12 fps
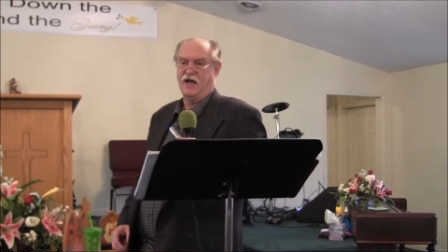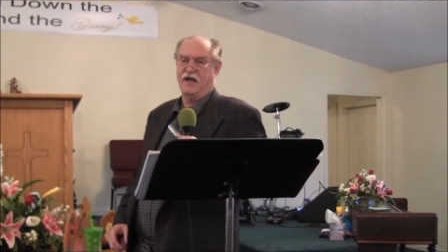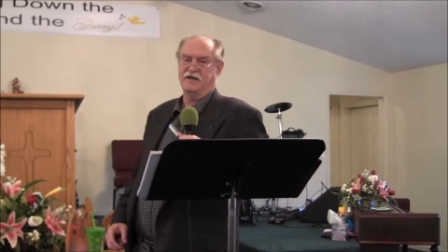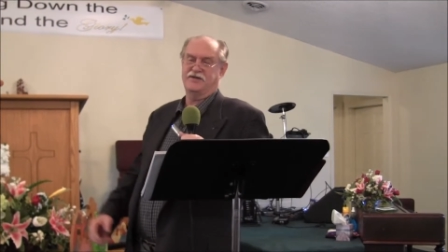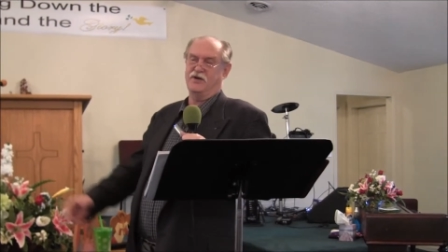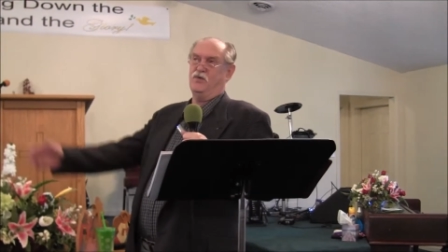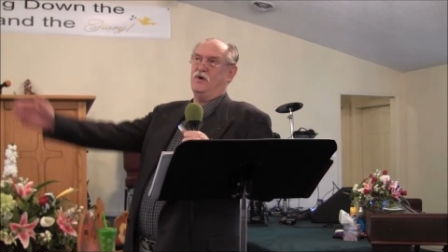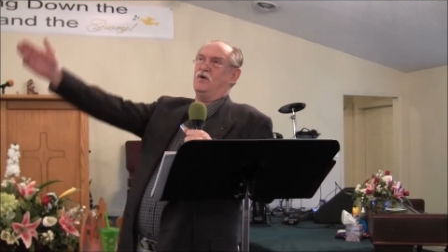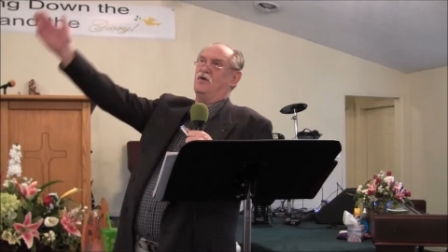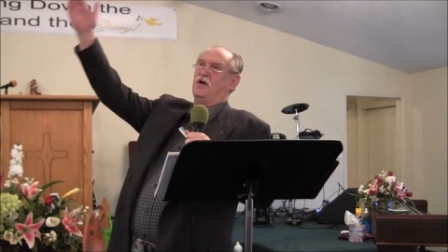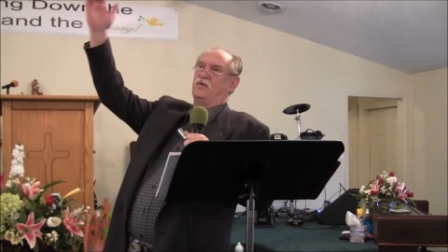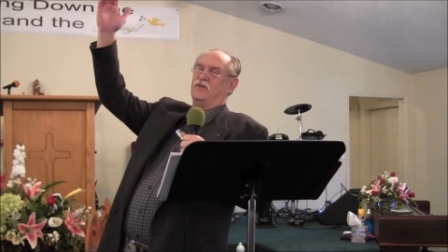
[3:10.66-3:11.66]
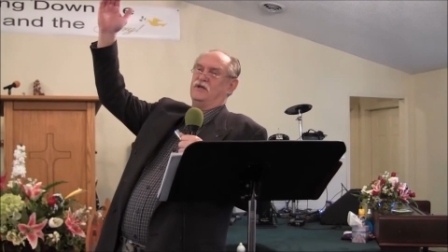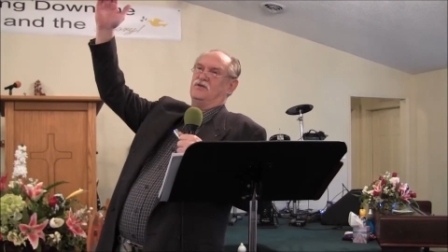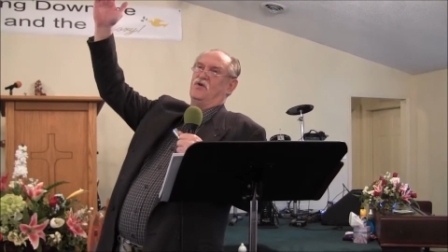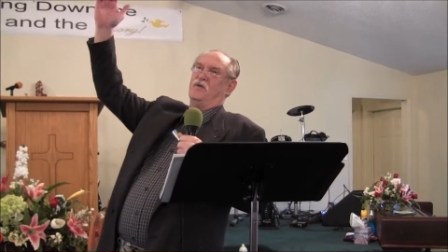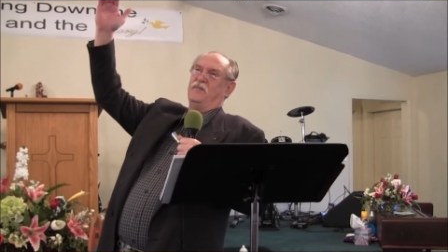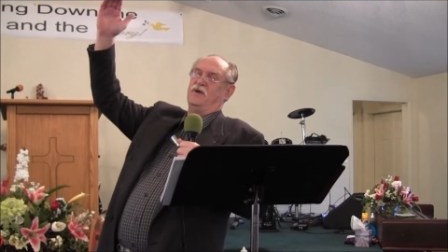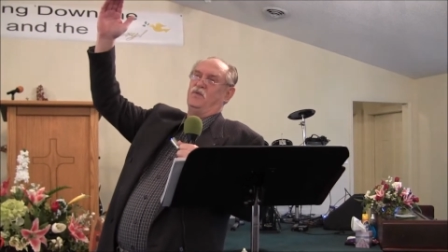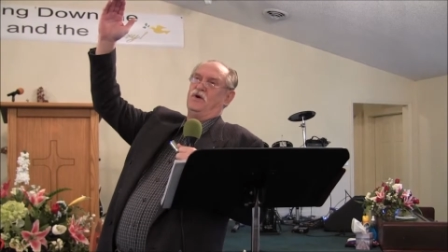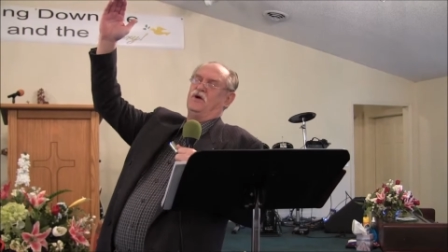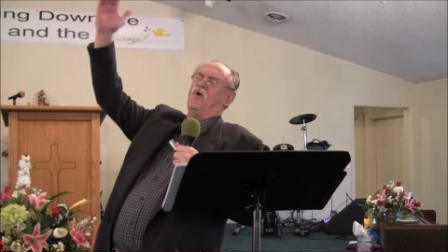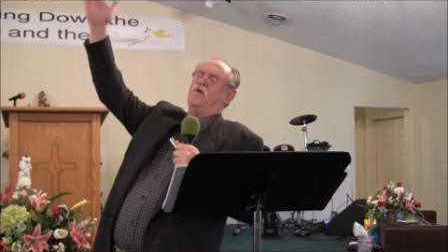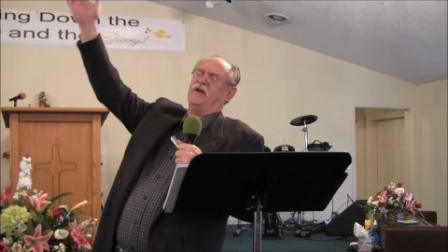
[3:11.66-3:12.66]
and see, we're going to there's going to be
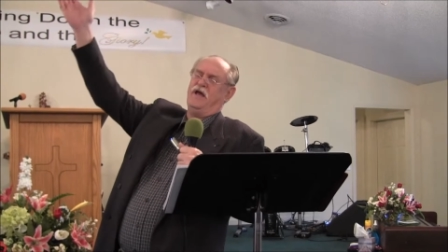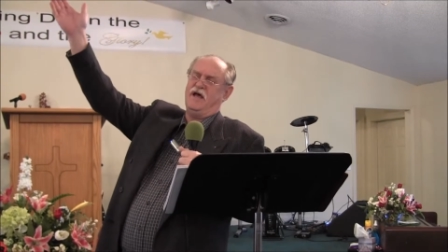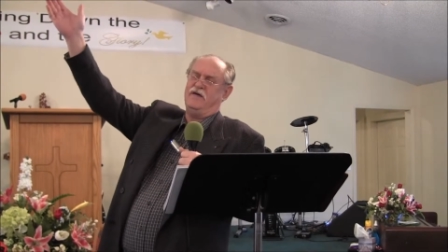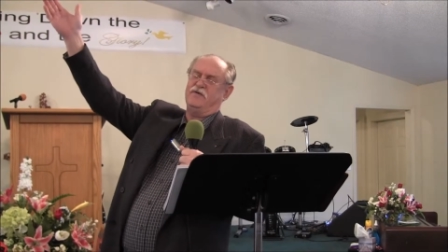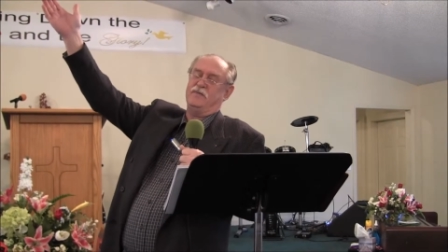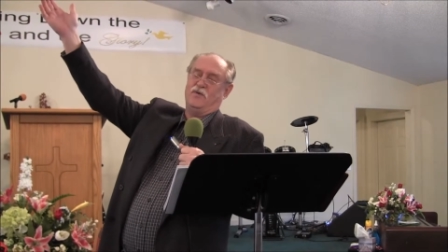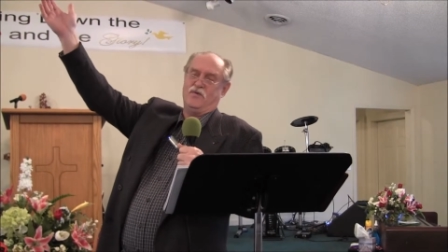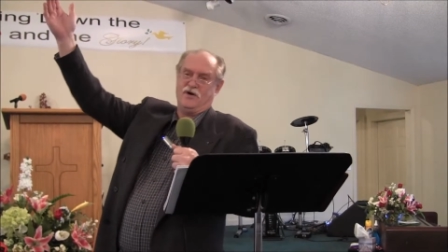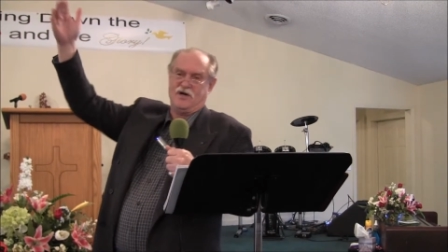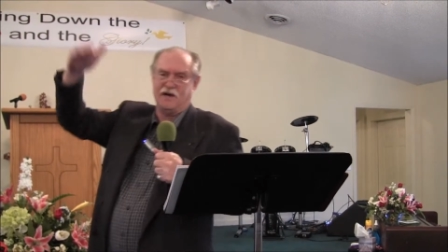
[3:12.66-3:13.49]
we're going to heaven, but we're